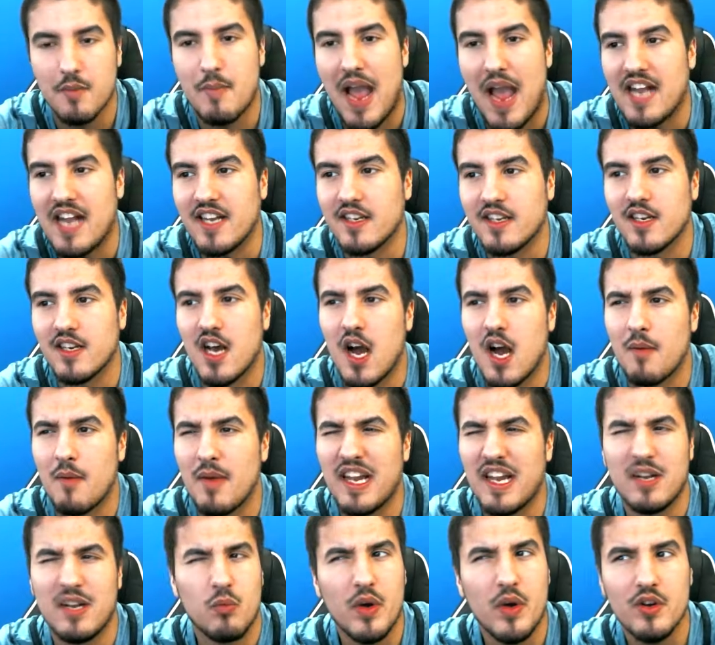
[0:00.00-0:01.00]
companion, um,
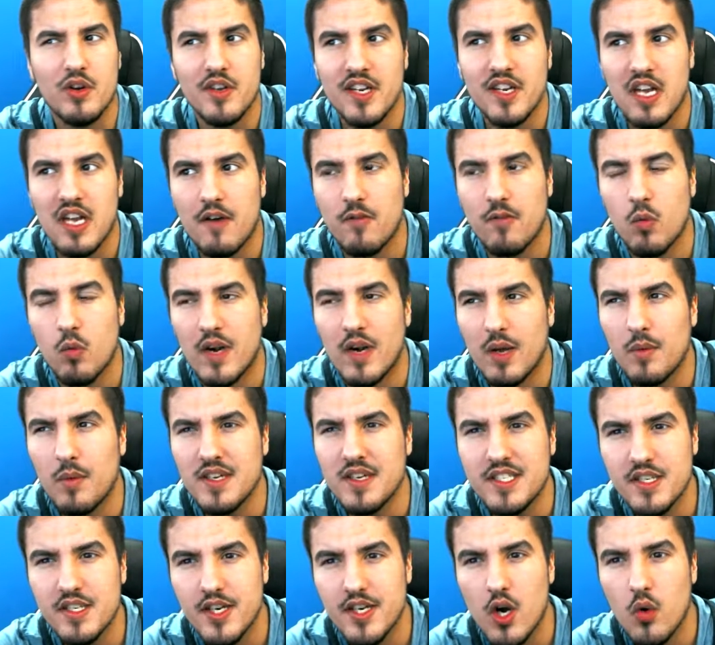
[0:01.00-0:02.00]
and weirdly enough, when I
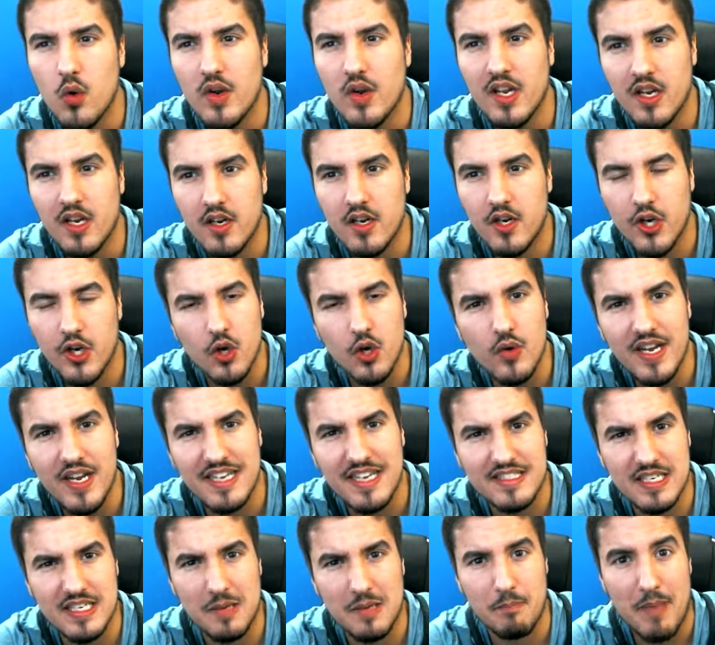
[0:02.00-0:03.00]
went to go get Curie
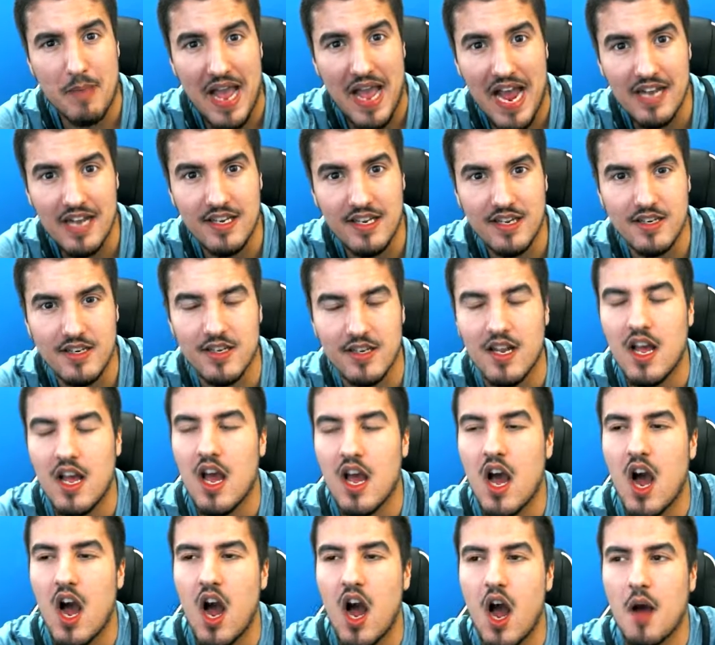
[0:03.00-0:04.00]
as a companion,
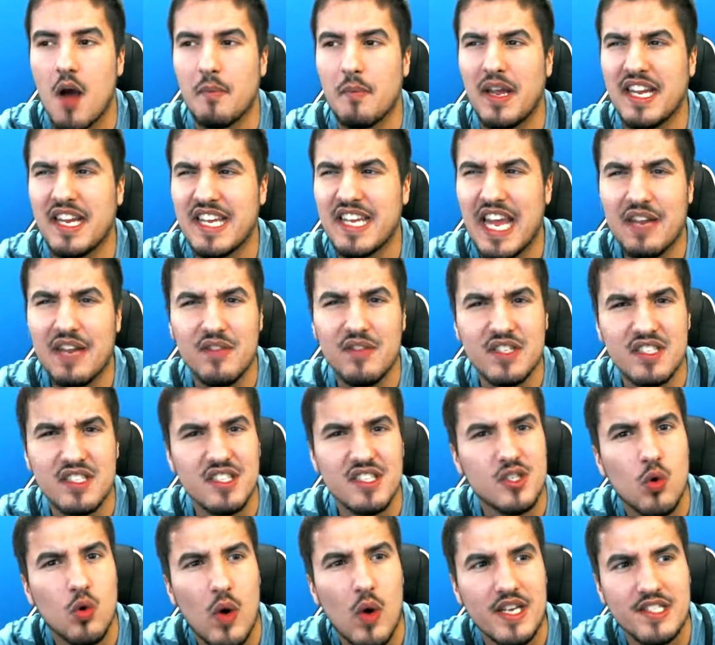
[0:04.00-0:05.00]
um, it gave us
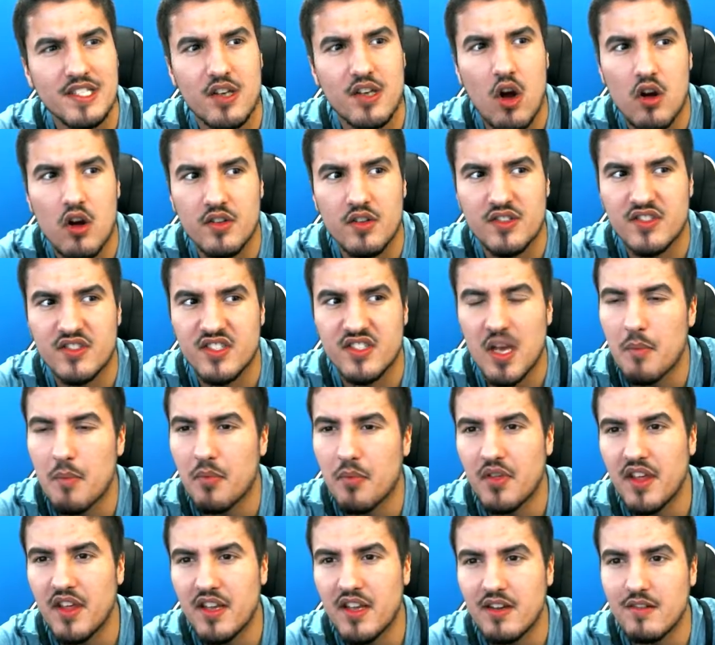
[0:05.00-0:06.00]
this quest called
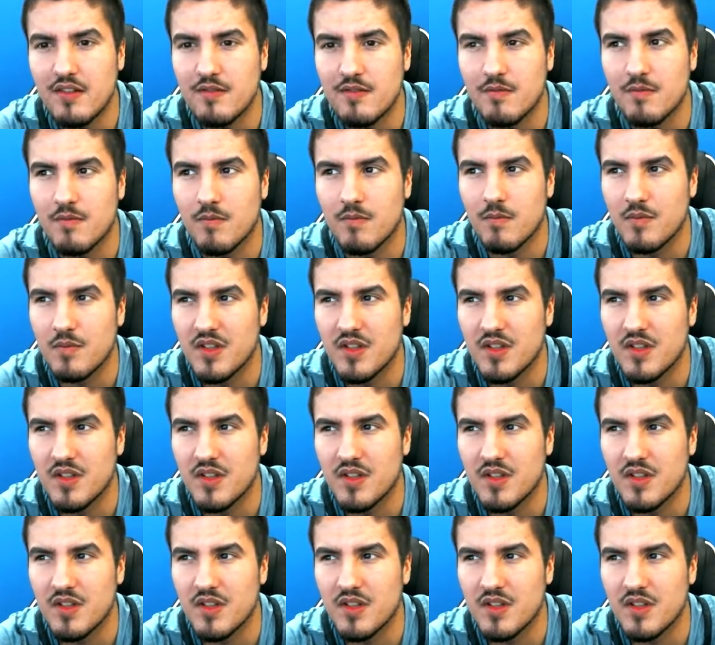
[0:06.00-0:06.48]
Something